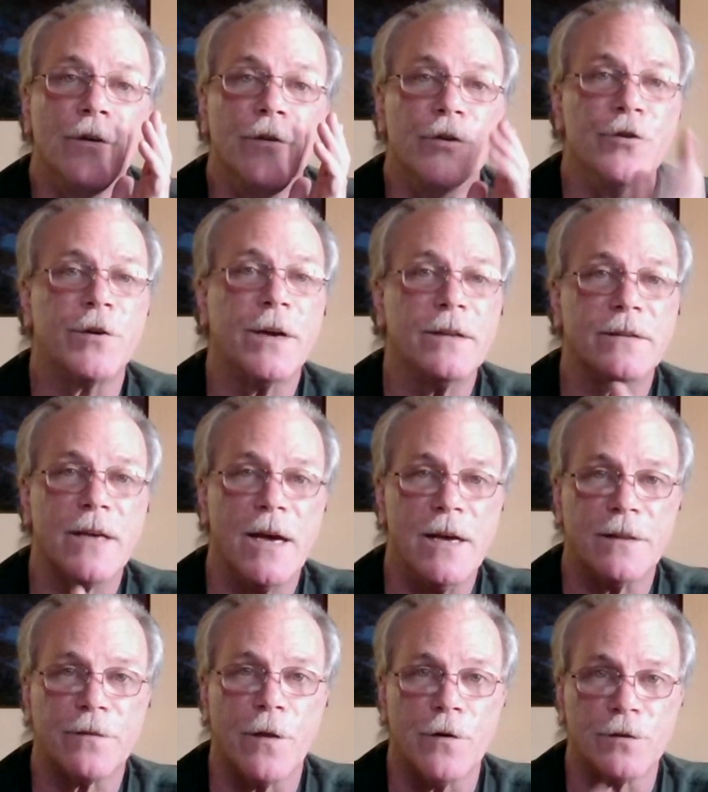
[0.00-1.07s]
you can
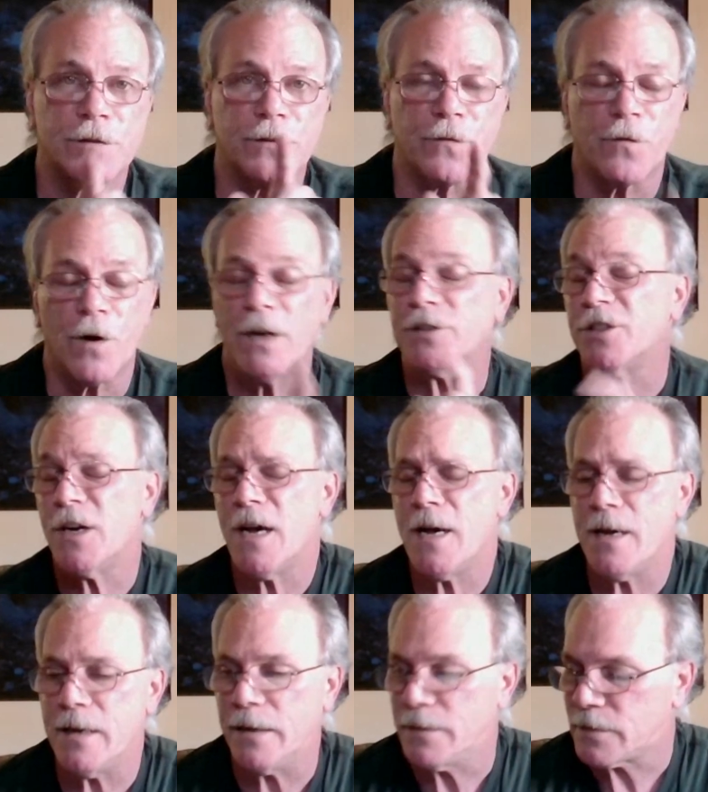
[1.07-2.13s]
take those fresh
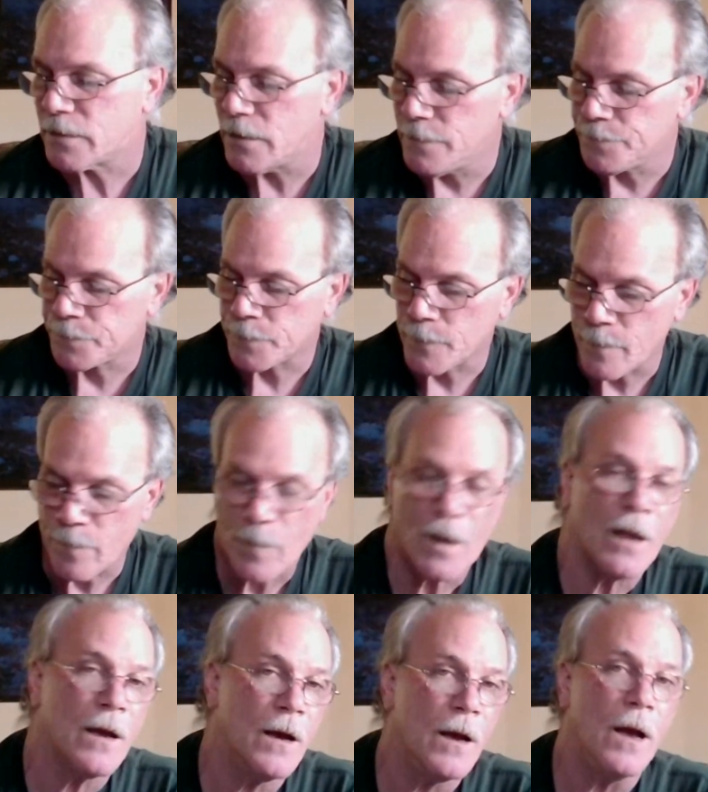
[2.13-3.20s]
eggs
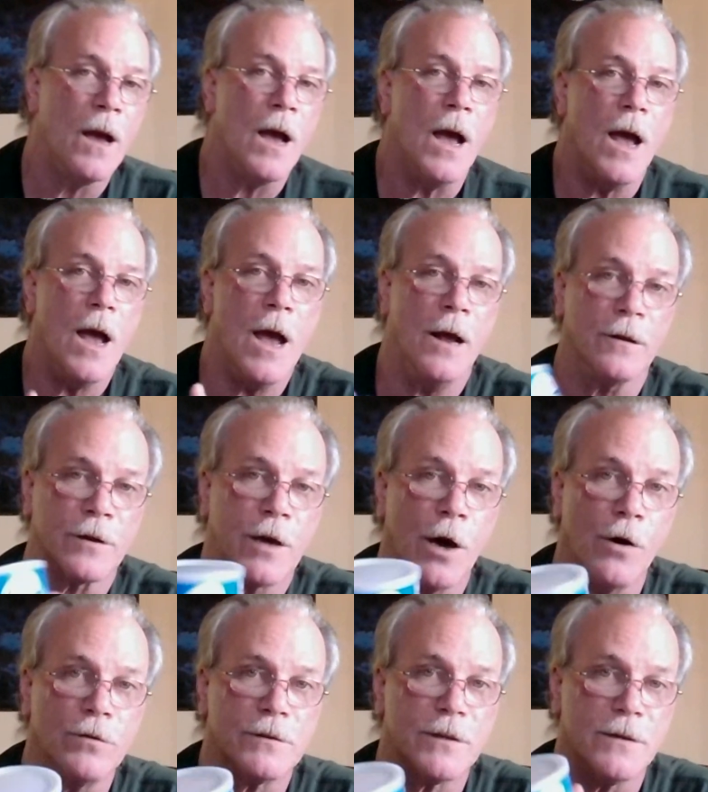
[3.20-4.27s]
and
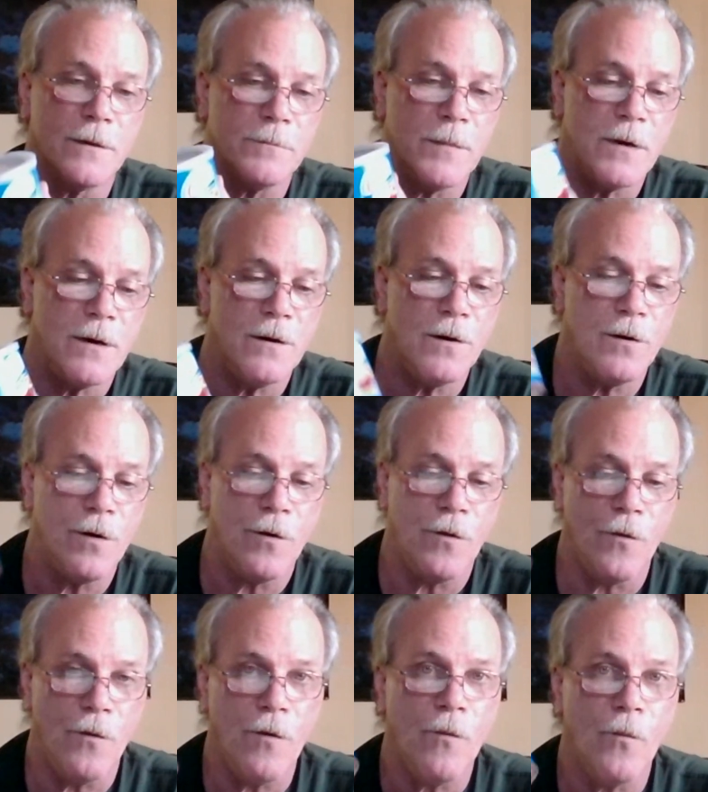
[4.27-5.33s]
coat them
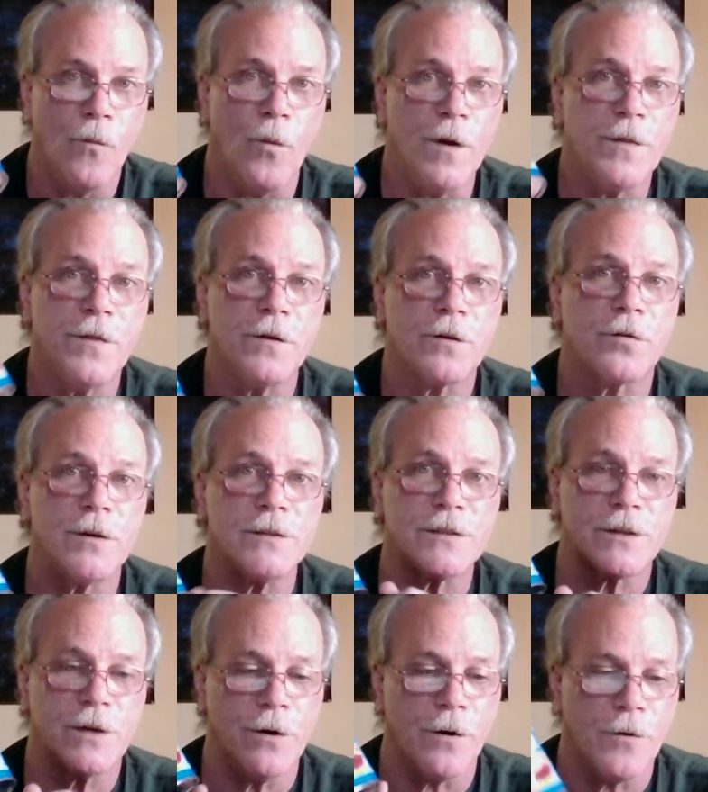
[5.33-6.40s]
with the
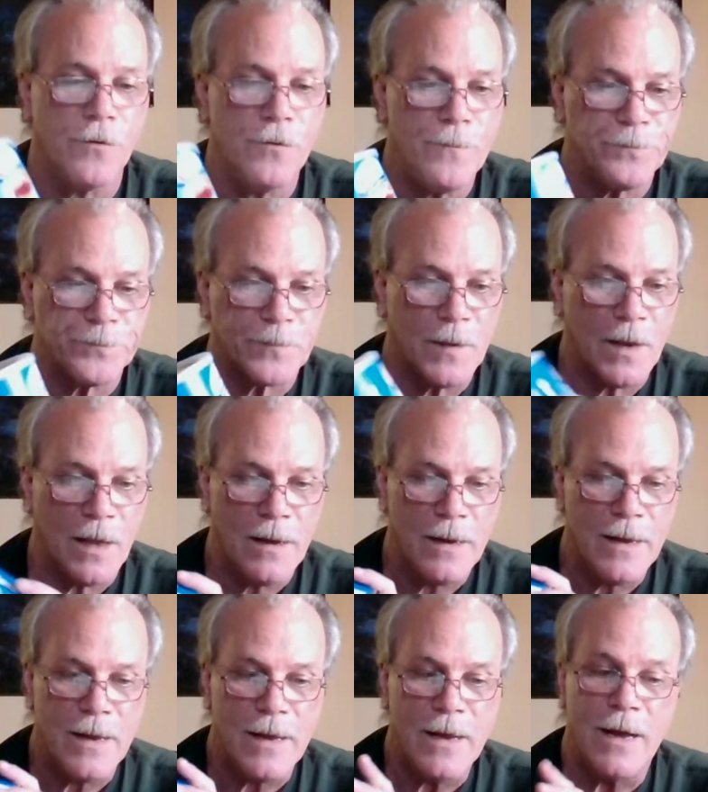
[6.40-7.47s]
Crisco.
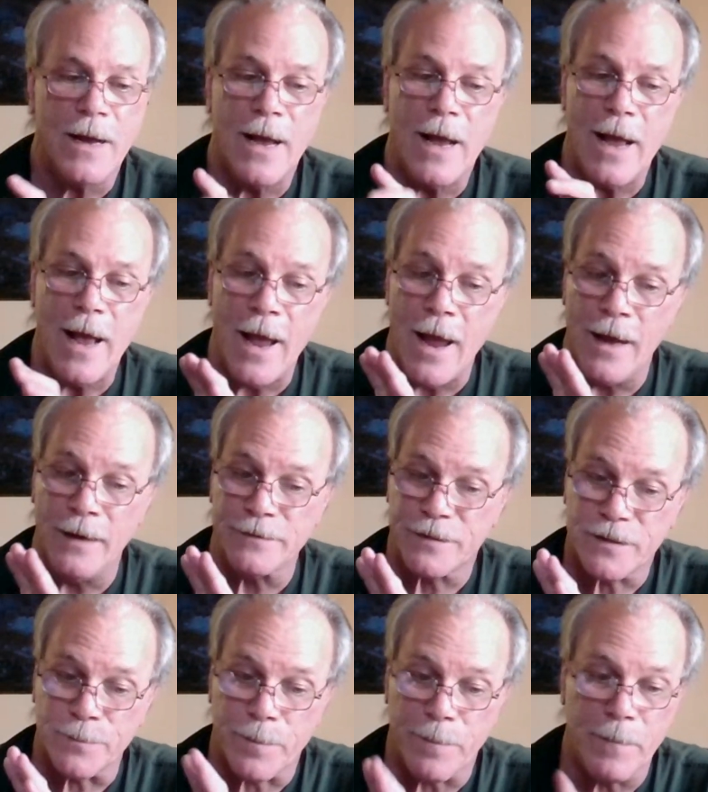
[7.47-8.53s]
And
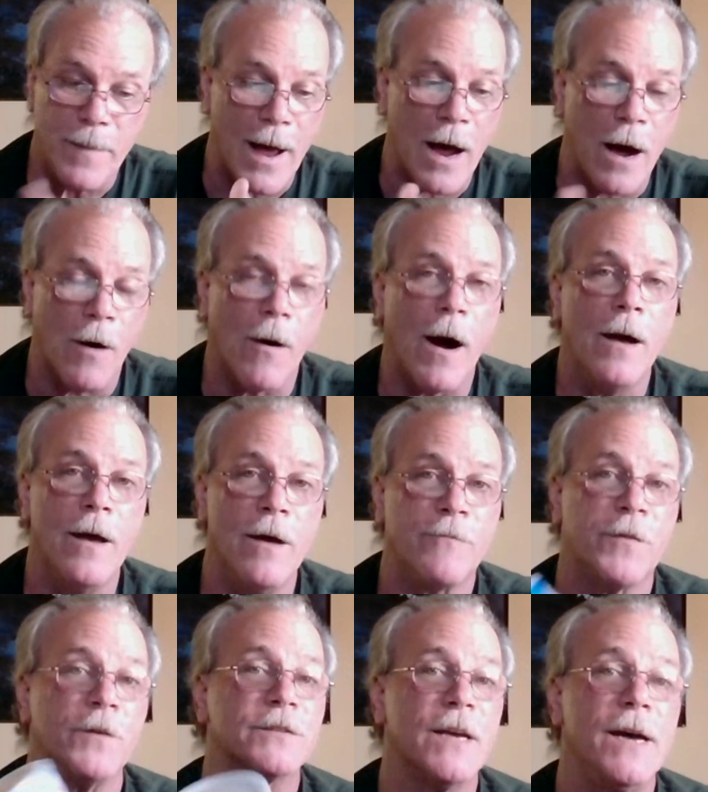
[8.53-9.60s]
now, if
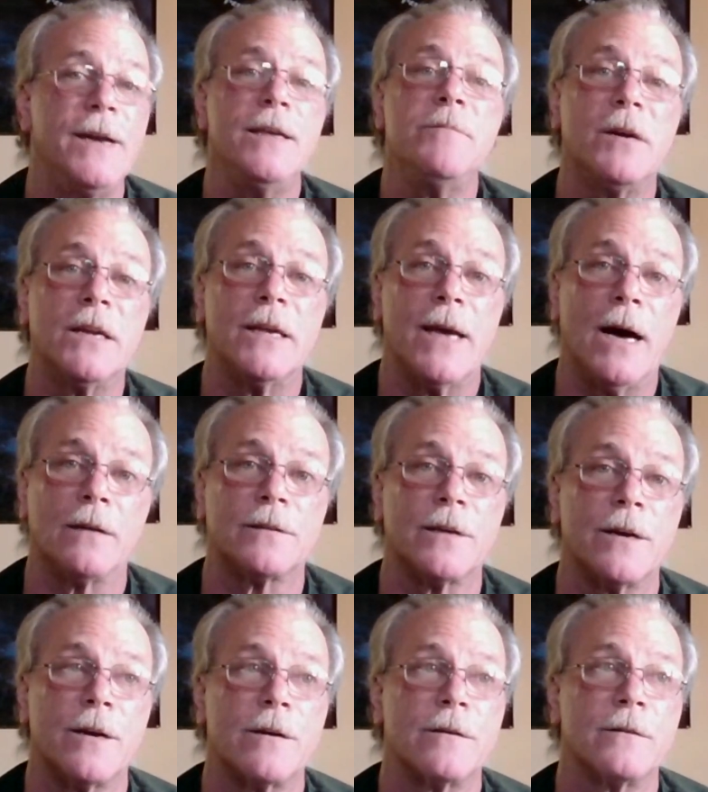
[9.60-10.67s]
there's anybody out
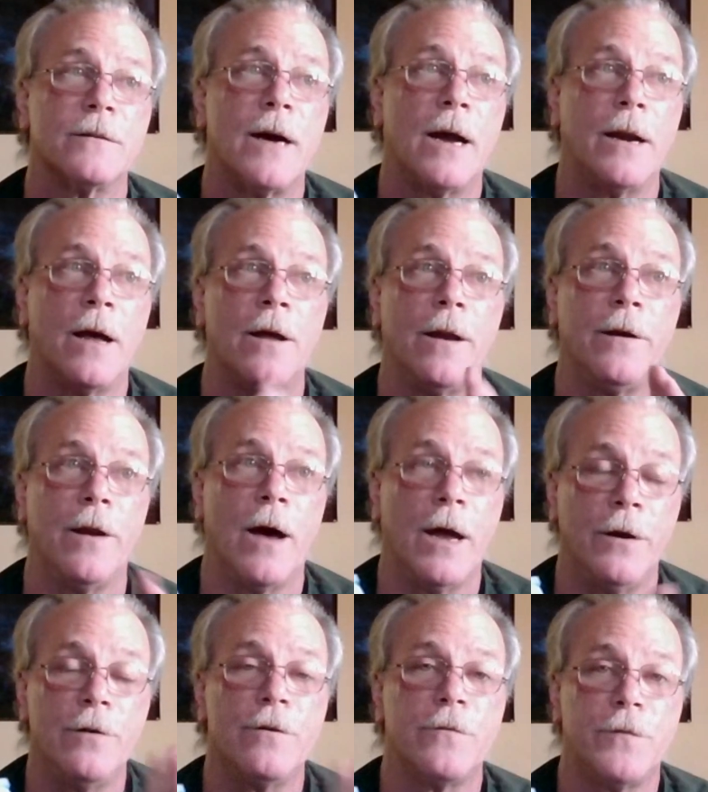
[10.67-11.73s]
there, and I
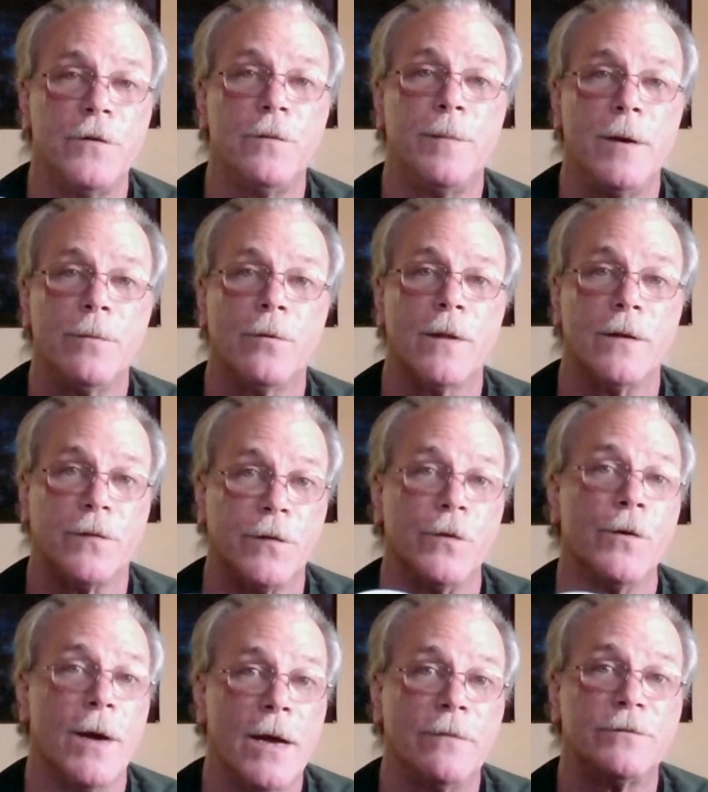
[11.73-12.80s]
know a few people that
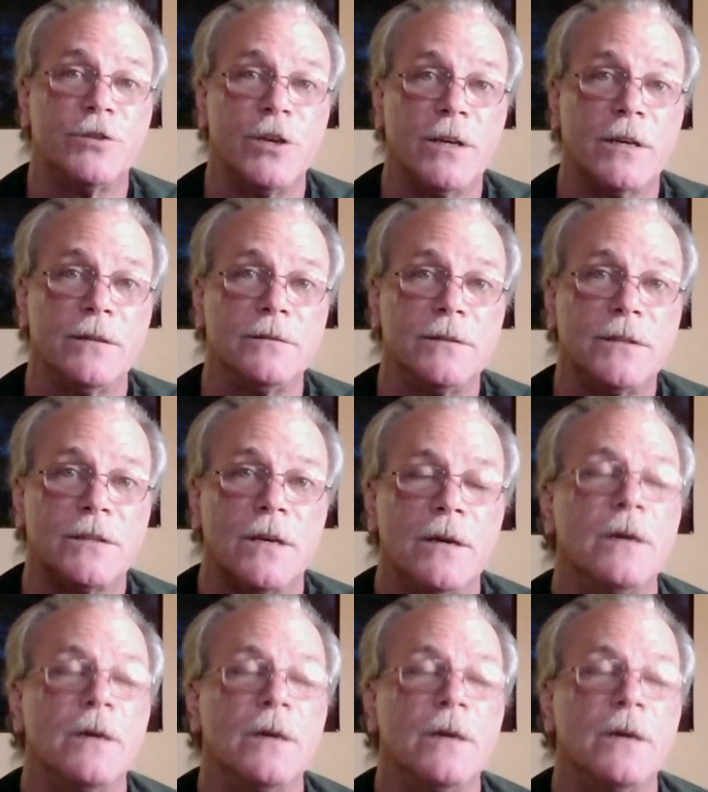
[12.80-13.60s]
do have chickens,